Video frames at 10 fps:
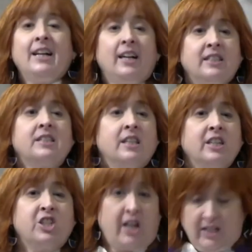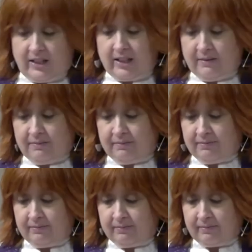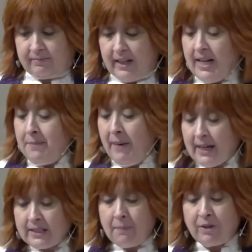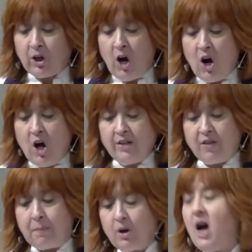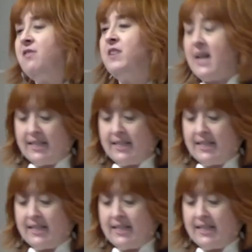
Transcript: He cuts to the chase. He picks up the call of the prophet